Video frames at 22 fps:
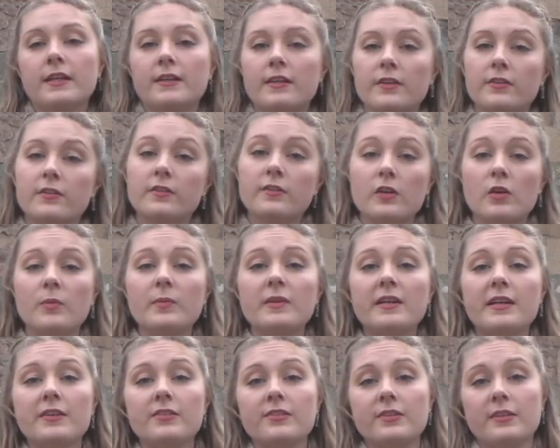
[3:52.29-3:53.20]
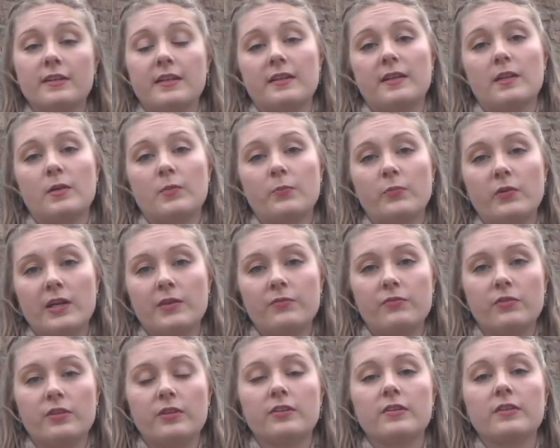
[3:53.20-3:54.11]
Their determination and their
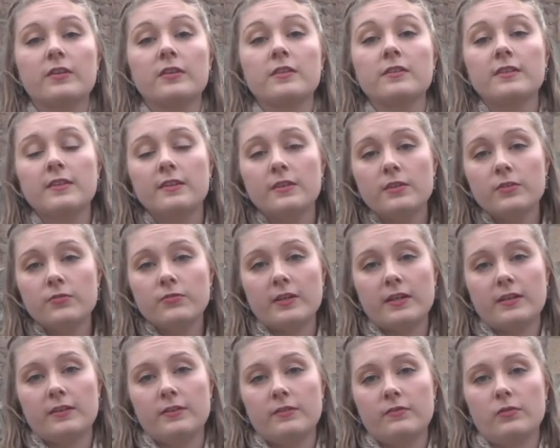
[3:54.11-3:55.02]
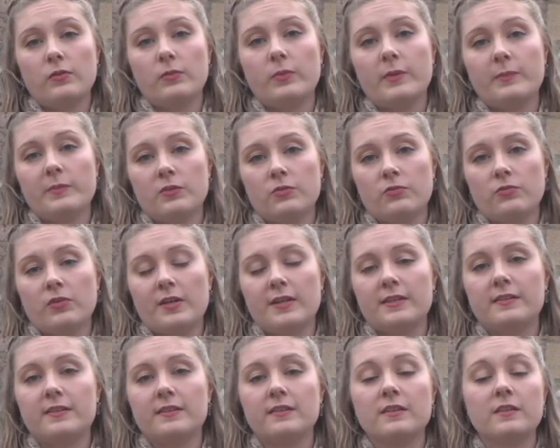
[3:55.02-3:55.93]
bravery to continue fighting for women's
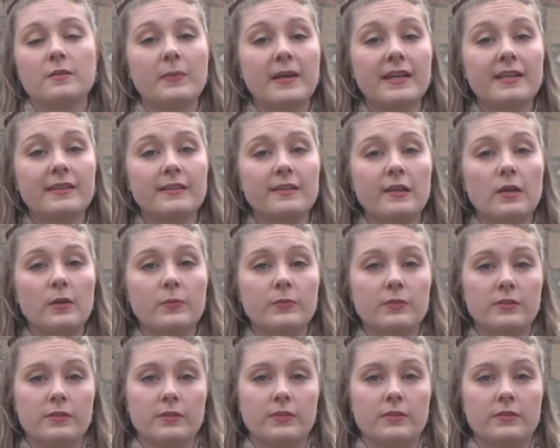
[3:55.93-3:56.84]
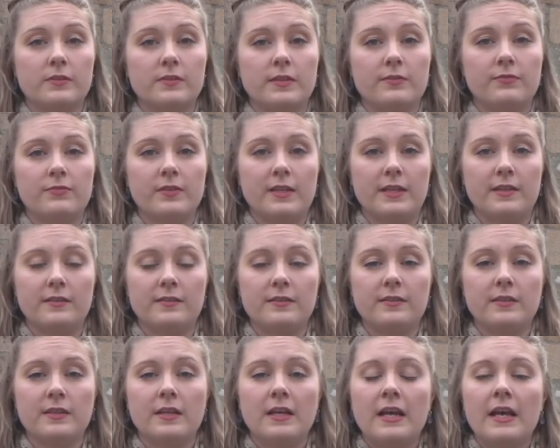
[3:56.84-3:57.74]
rights despite the obstacles they
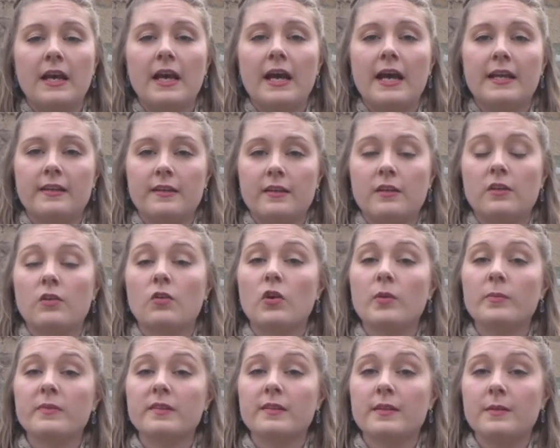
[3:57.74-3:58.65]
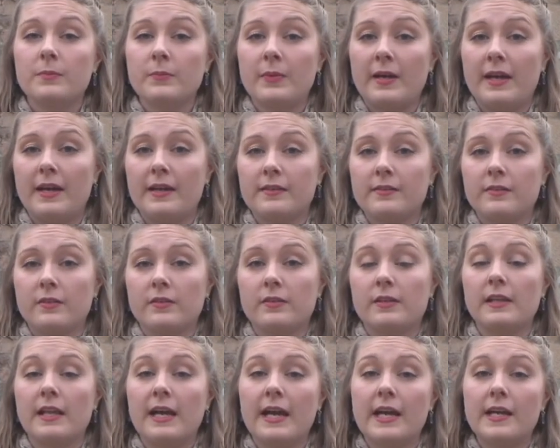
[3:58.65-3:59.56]
faced had an enormous impact on
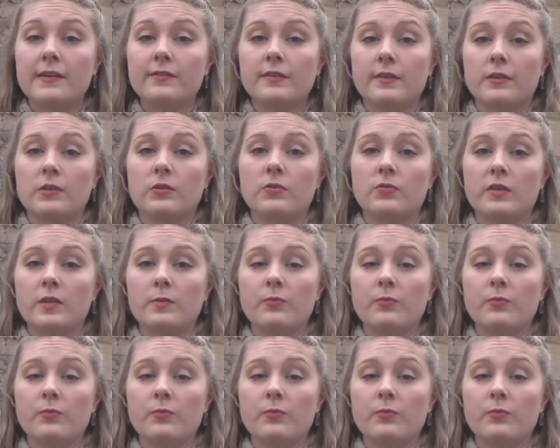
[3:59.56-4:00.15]
the lives and career